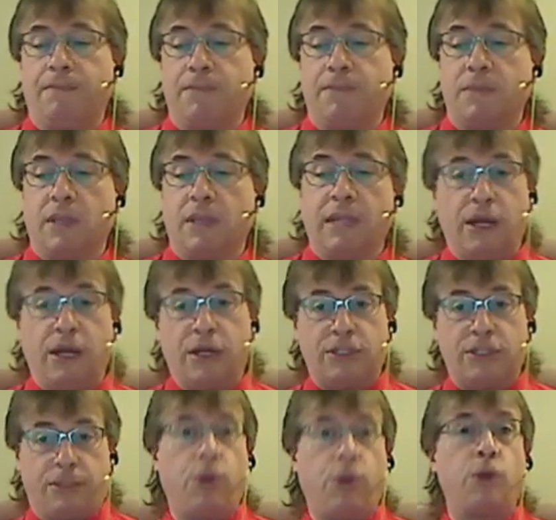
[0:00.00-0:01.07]
there's
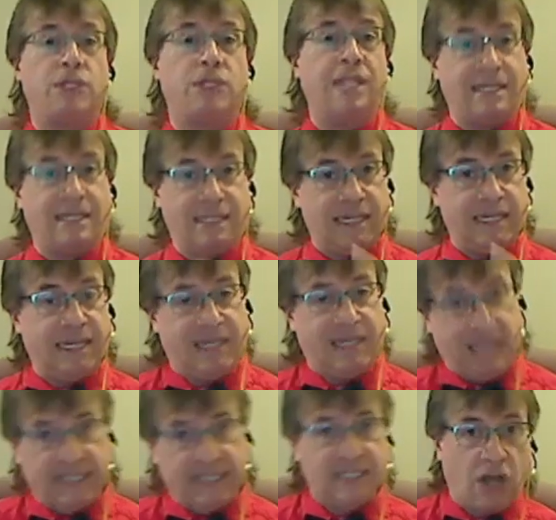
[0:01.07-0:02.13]
a person
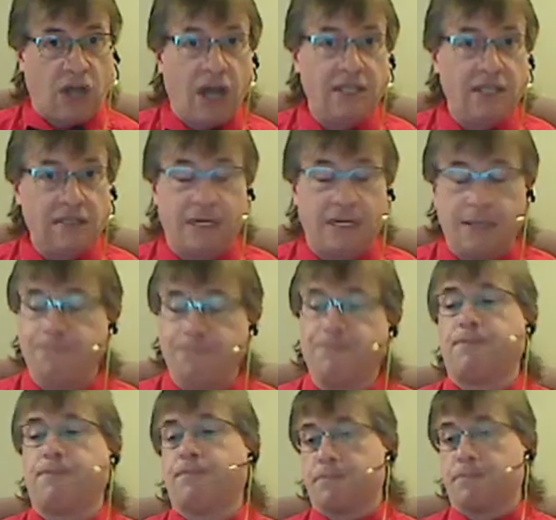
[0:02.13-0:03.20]
that designs it.
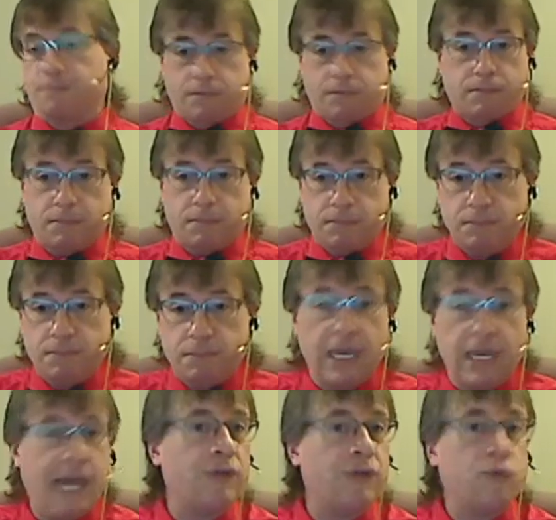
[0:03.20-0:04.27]

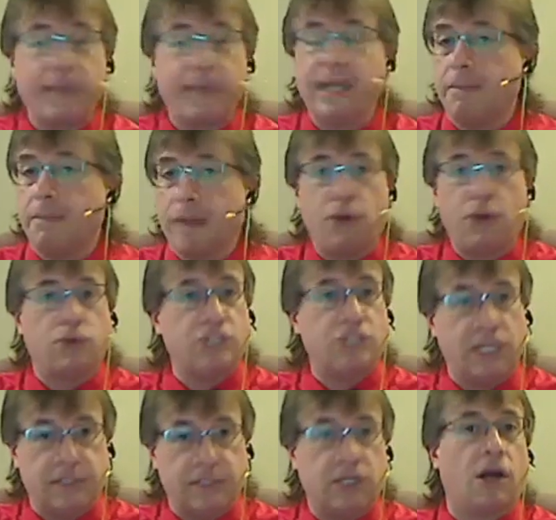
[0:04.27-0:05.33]
And we're making
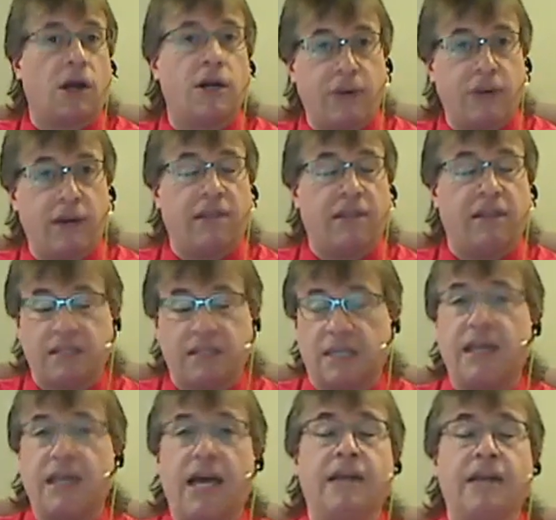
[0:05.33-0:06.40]
microchips and hardware and things like
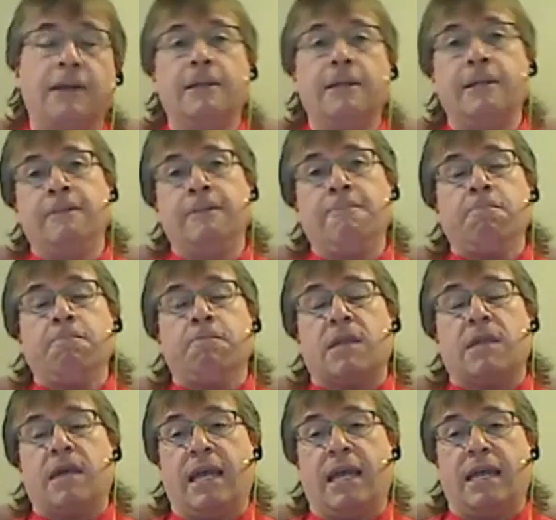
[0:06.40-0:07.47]
that.
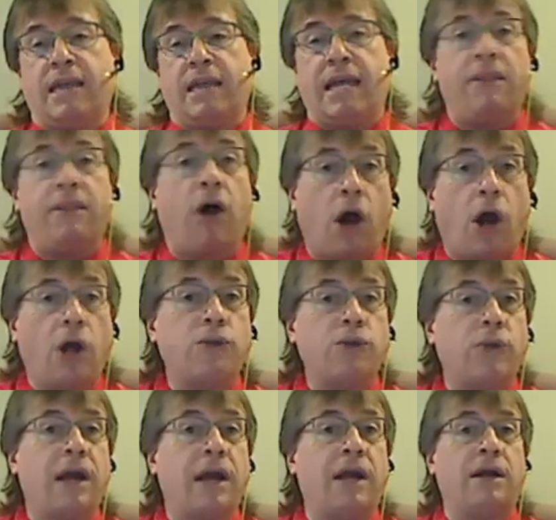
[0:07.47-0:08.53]
And then the
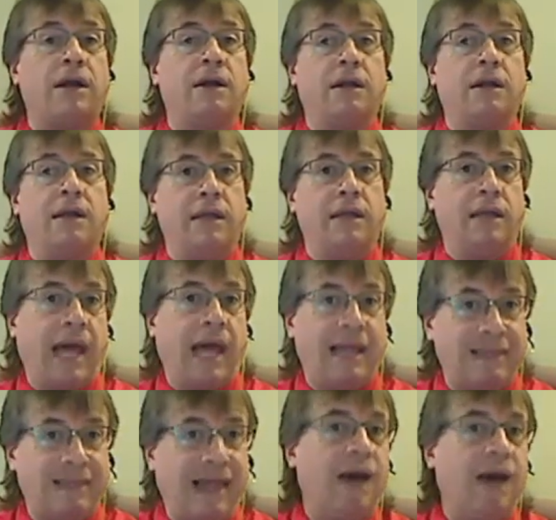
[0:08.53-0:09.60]
hardware
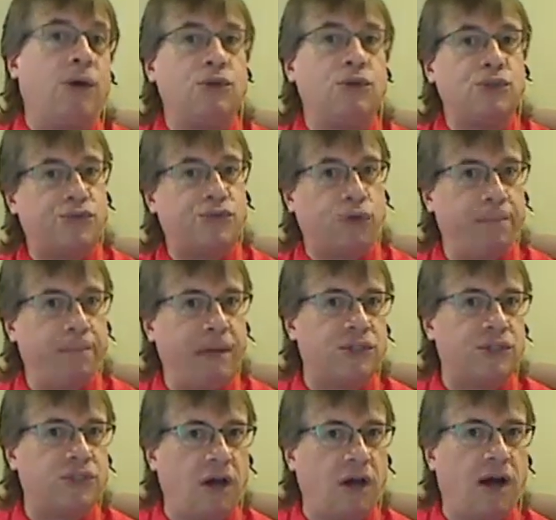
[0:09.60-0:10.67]
allows for better
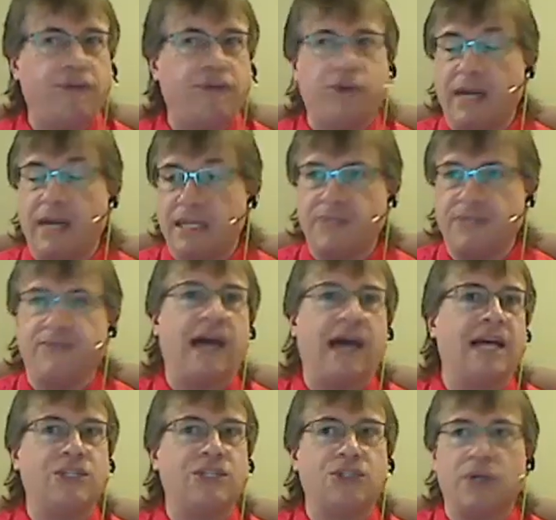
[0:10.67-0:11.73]
software that's
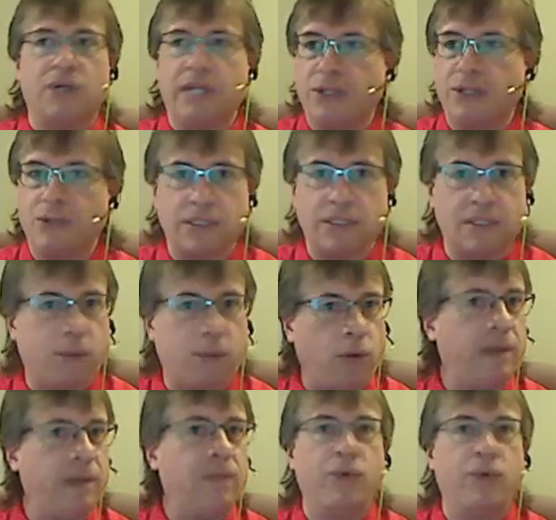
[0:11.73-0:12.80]
faster, that uses more
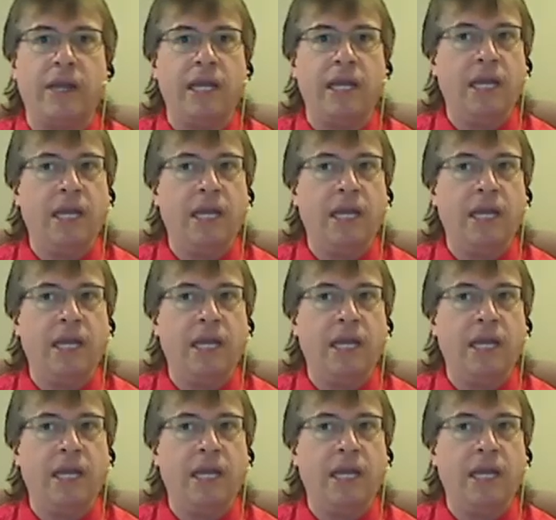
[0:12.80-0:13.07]
memory